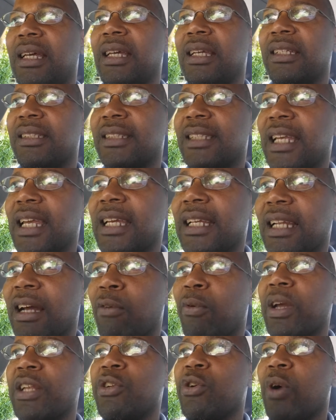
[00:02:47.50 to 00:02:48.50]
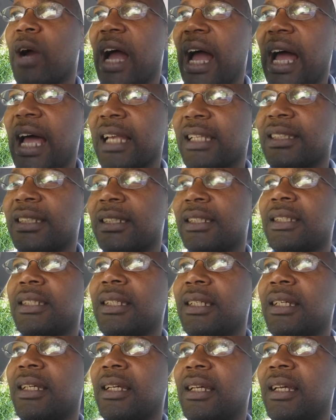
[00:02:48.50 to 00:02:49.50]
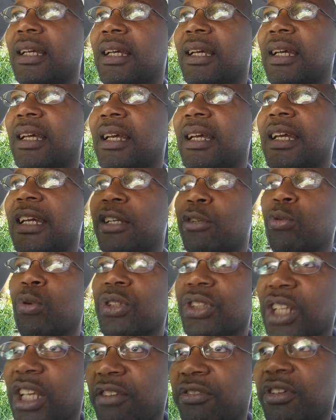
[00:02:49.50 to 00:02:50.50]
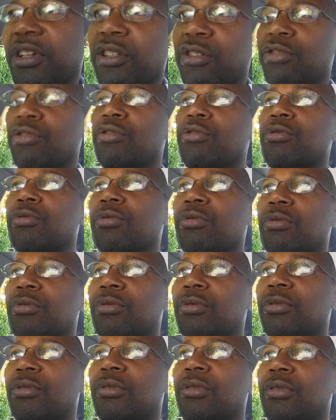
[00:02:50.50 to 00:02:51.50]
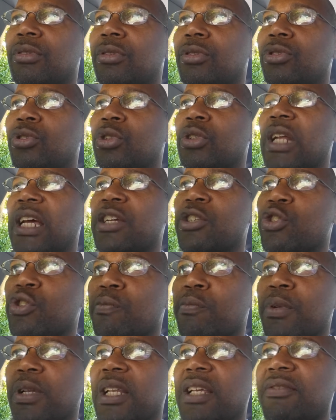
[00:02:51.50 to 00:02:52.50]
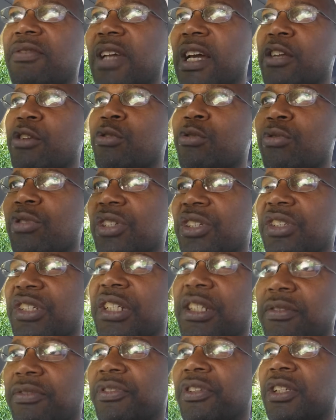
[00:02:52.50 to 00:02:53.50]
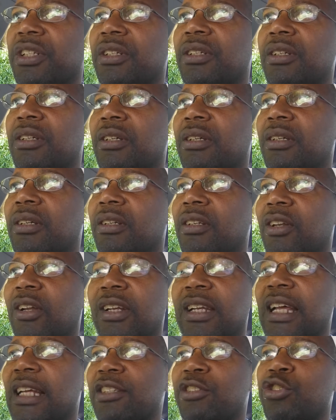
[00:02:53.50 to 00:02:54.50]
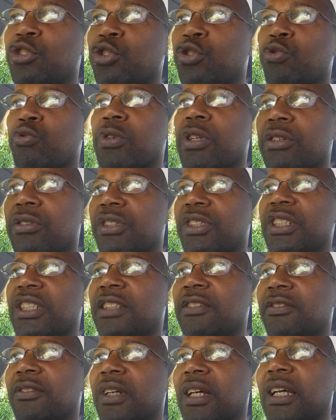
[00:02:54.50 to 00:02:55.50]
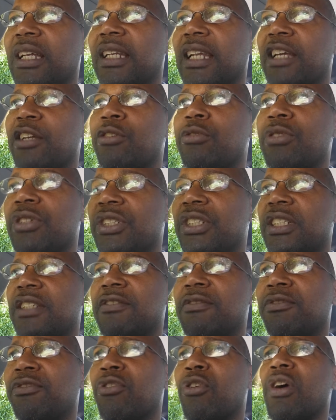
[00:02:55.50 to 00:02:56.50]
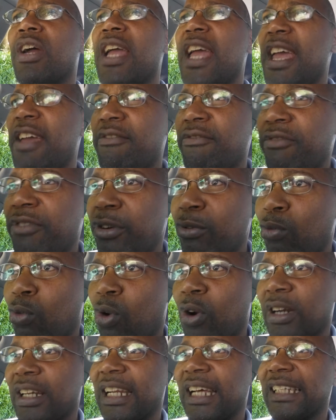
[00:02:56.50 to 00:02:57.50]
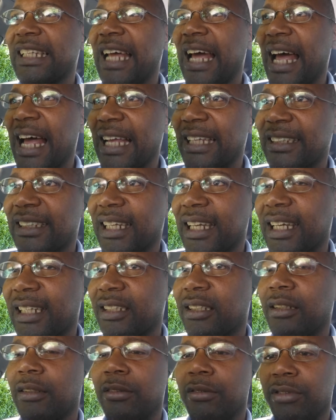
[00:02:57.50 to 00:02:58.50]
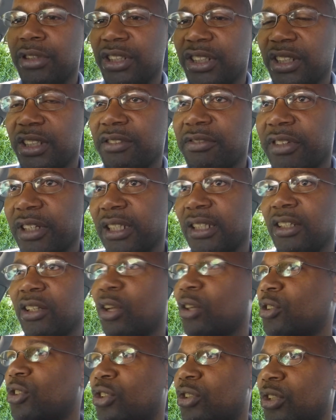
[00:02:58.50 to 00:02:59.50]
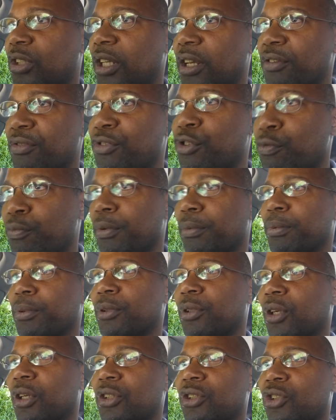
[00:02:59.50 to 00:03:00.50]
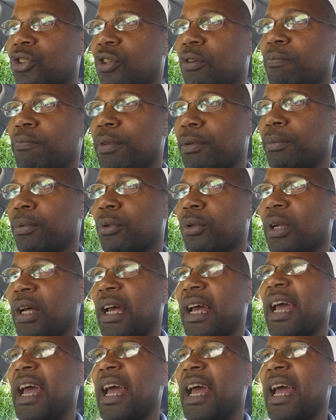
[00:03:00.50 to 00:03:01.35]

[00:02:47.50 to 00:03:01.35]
He's saying that when you asked, it was given to you, so that you should believe that you received, not that you will receive. That you received, for everyone that asketh, receiveth. Not a few people, not some people.